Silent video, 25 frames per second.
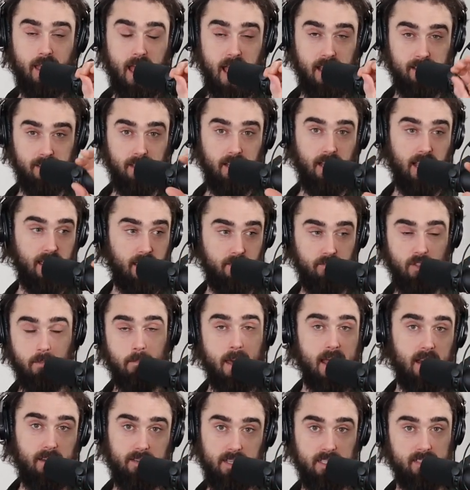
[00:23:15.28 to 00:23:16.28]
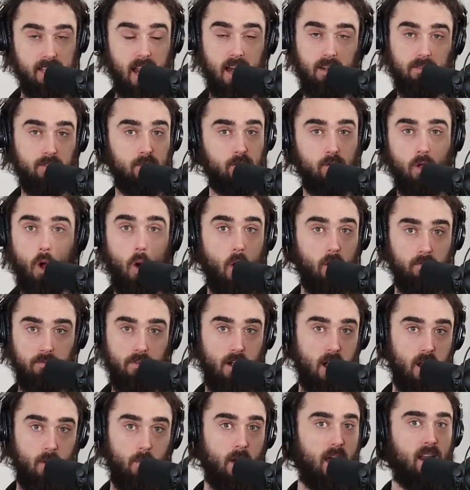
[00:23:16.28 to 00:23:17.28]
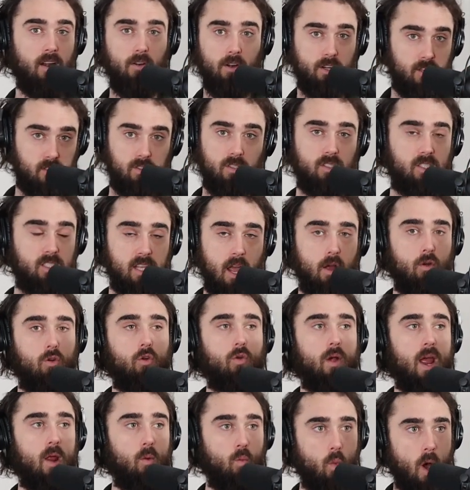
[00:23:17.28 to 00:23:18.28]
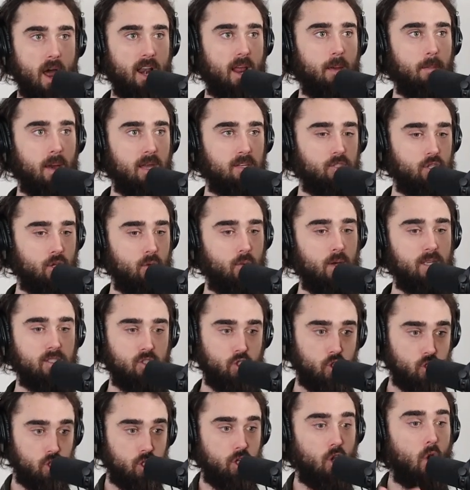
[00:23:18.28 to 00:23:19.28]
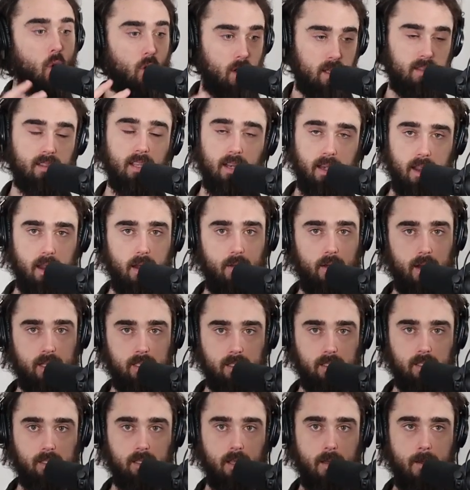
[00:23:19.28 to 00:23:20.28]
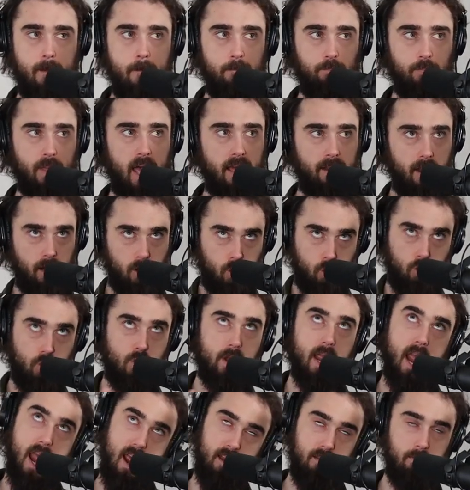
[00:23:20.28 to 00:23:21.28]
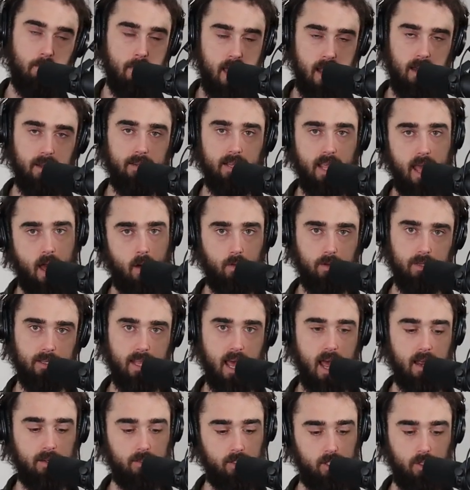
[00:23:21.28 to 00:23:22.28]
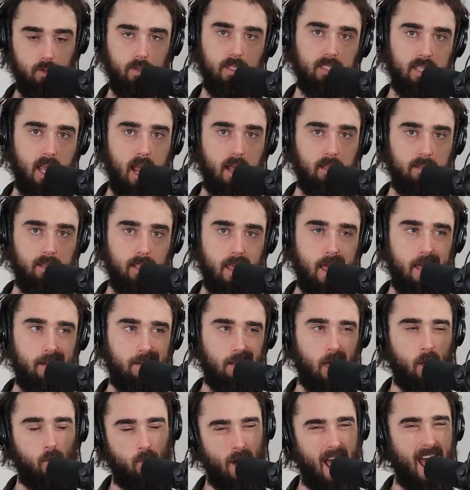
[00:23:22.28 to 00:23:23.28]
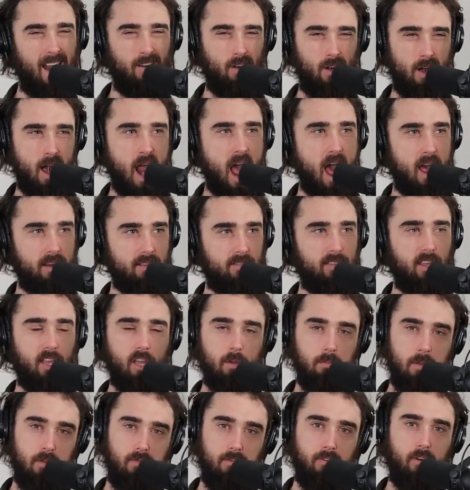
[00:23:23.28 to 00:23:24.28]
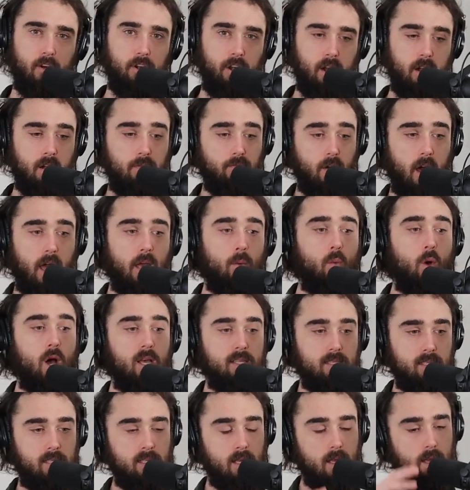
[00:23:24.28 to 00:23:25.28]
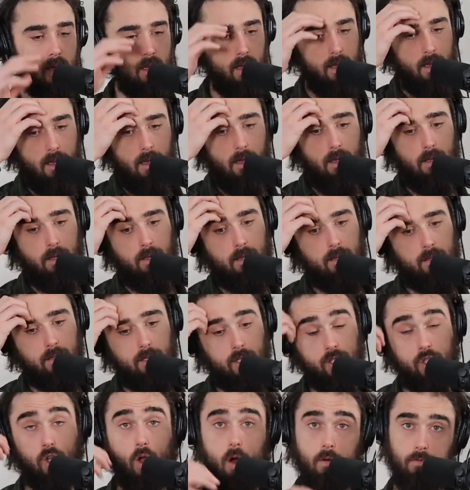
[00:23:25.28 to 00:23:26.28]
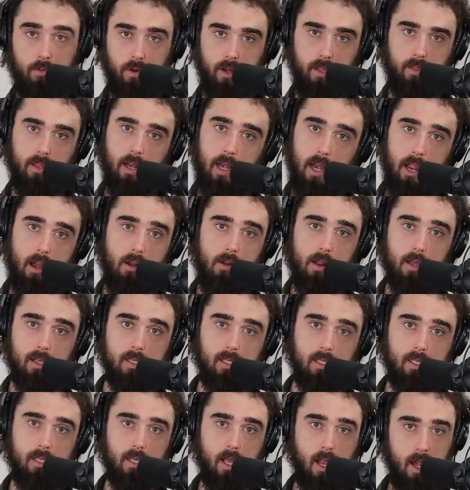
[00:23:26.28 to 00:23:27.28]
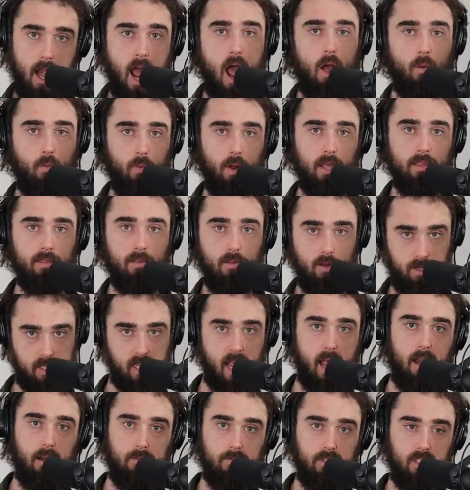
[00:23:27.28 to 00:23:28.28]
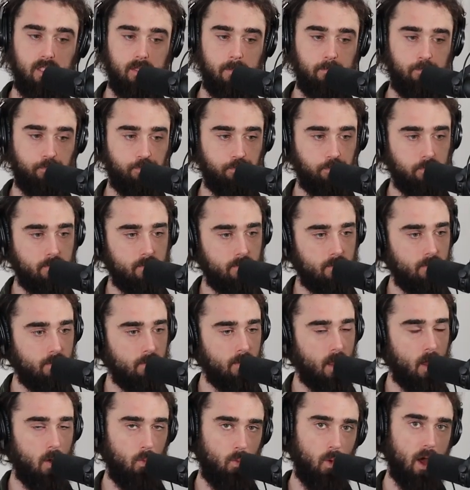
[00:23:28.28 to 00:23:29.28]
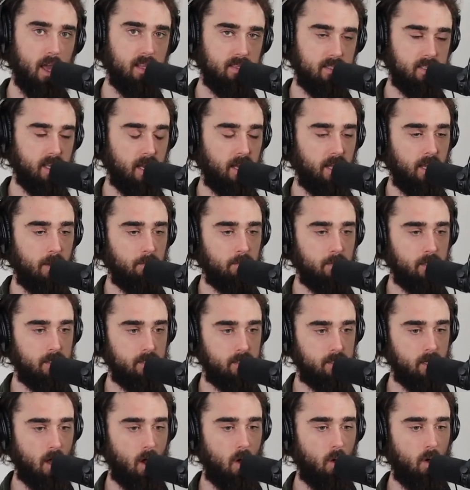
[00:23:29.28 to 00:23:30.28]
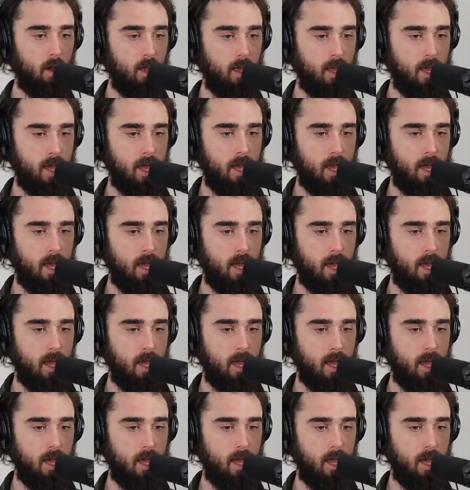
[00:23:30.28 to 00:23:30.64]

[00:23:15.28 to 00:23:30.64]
like if the melodies aren't going very well or it doesn't sound great, what I might do is just look at the lyrics and then create a melody out of that and do the song at the end. I'd rather not. I think it'd be funnier if I was discovering the lyrics along with yourselves while singing them. So